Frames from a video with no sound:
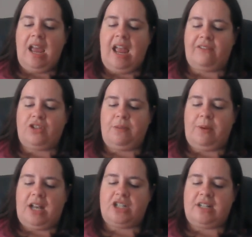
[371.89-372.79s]
After the
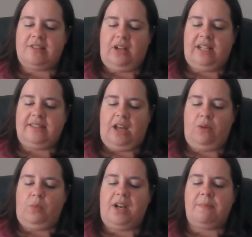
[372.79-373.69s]
project is all
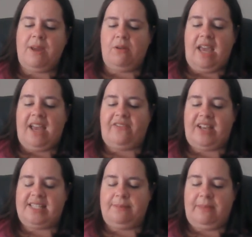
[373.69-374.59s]
done, would it be okay if I
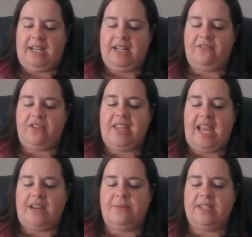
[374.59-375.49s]
submitted it for the
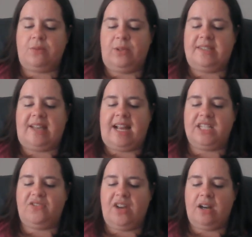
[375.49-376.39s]
annual school
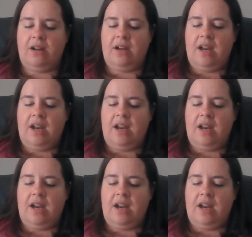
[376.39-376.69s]
science fair?